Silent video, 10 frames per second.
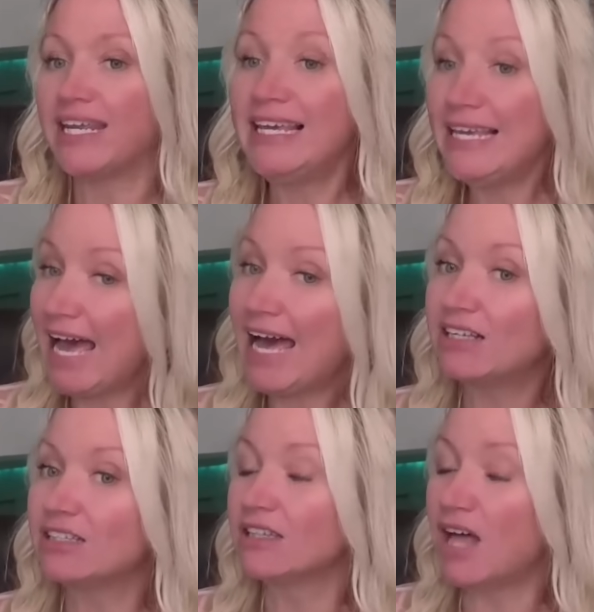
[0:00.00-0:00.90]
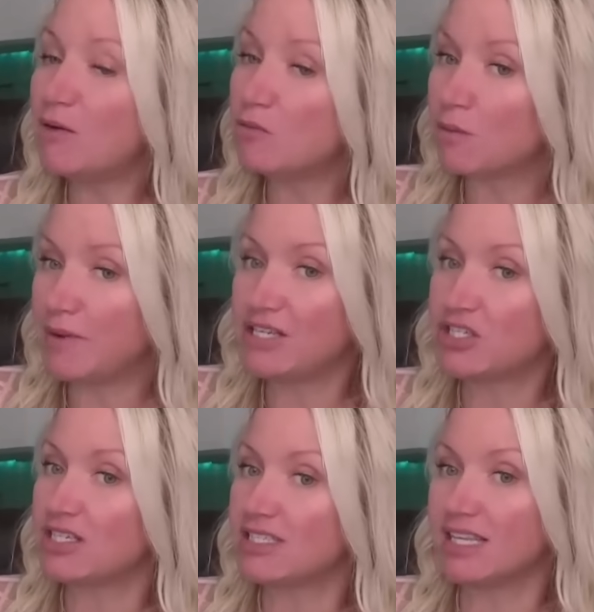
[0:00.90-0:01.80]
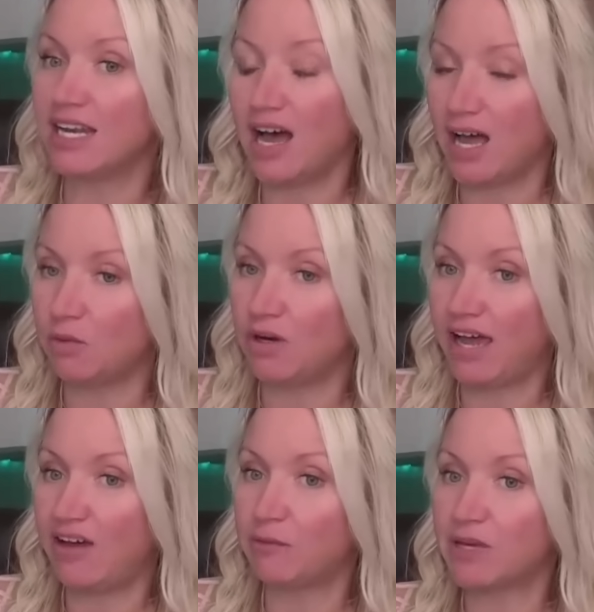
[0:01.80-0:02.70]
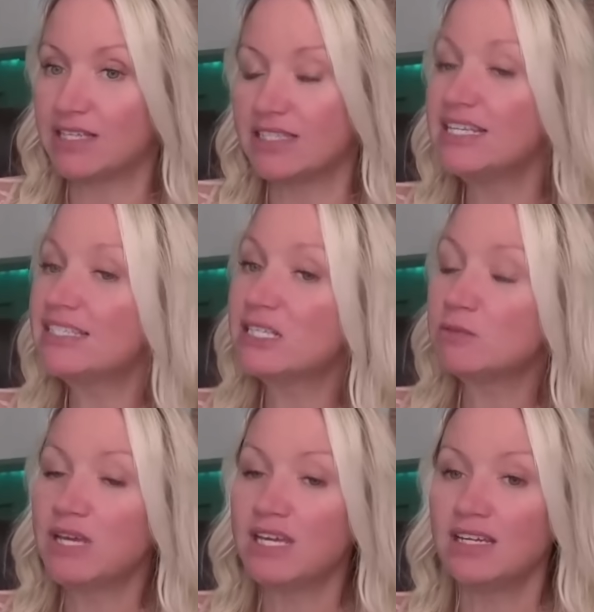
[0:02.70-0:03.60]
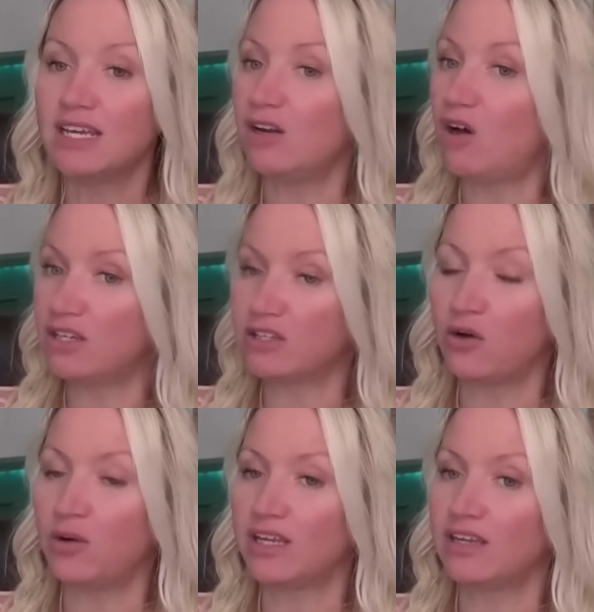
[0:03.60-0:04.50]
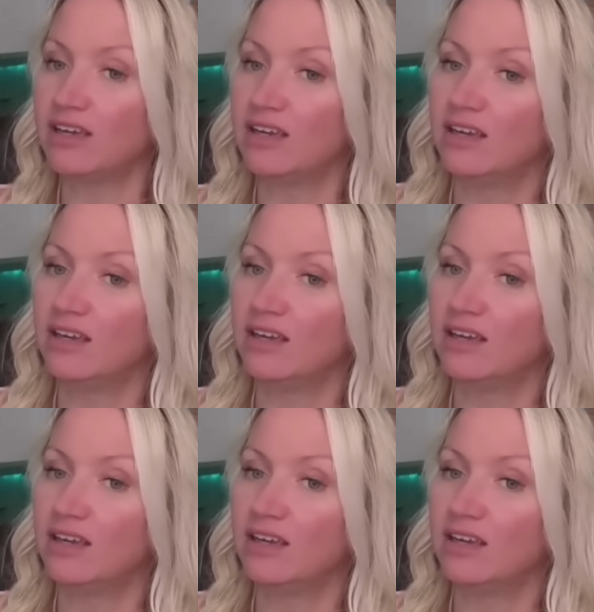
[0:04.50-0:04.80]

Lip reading: He had a lot more patience than I would have because this has been an ongoing